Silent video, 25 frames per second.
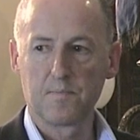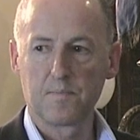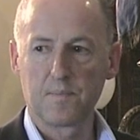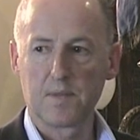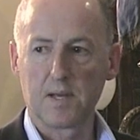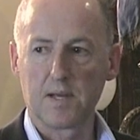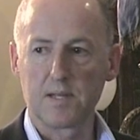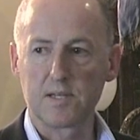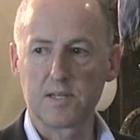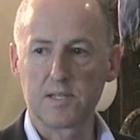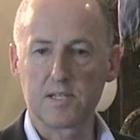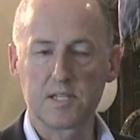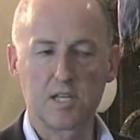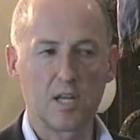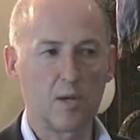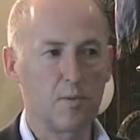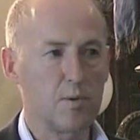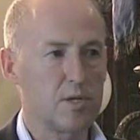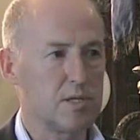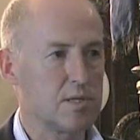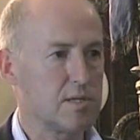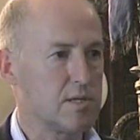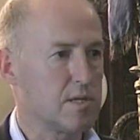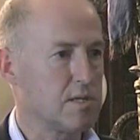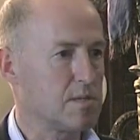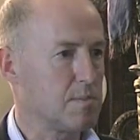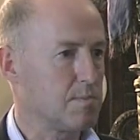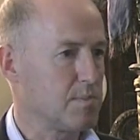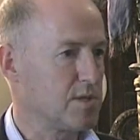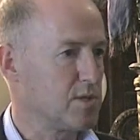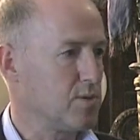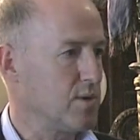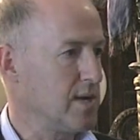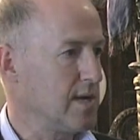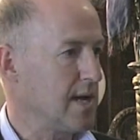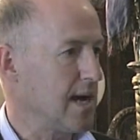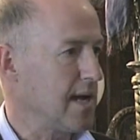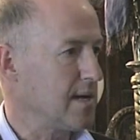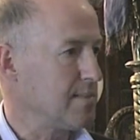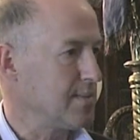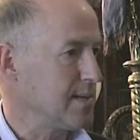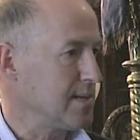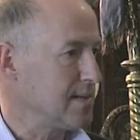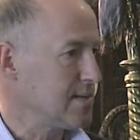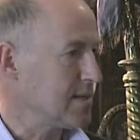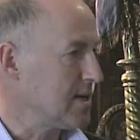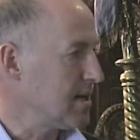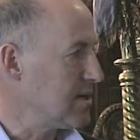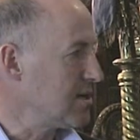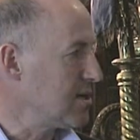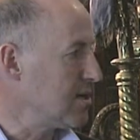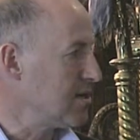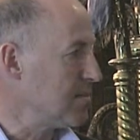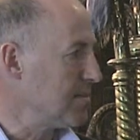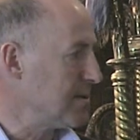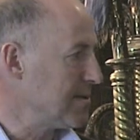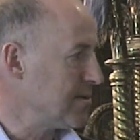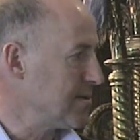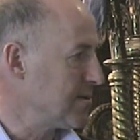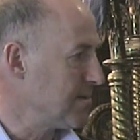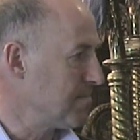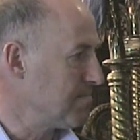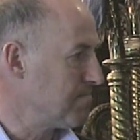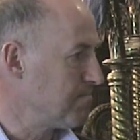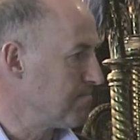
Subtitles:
It distinguishes us between animals and humans.